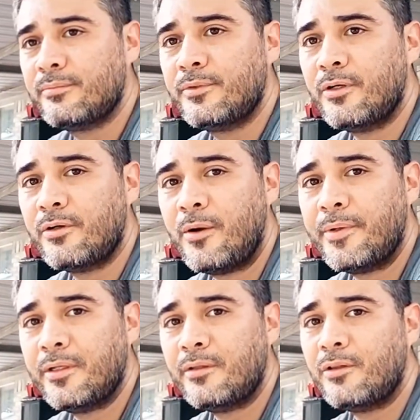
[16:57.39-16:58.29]
you know, coming
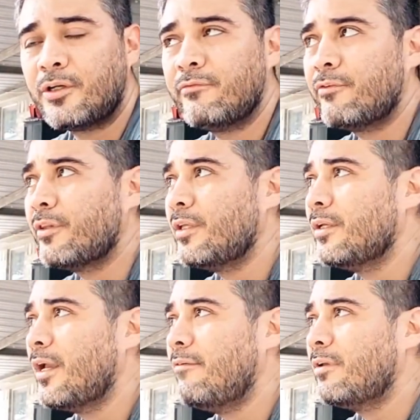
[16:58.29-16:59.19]
in looking for the
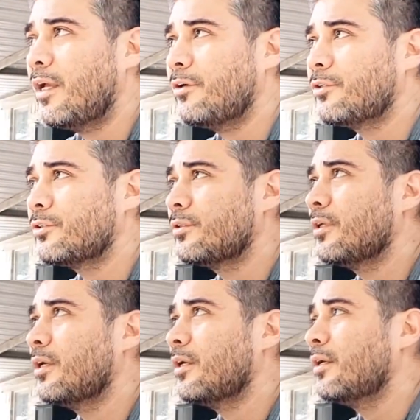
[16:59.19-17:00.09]
heavy liners,
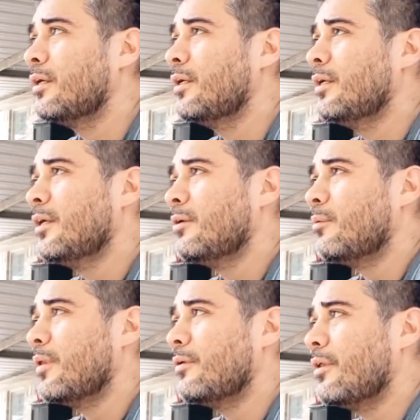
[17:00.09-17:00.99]

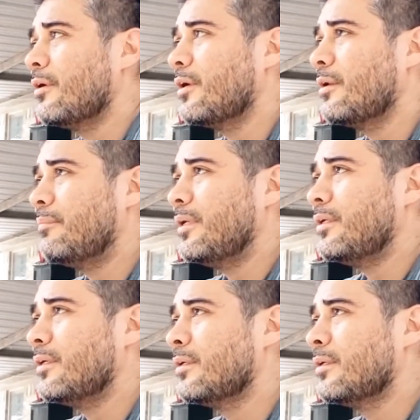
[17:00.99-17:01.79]
whether they're going to be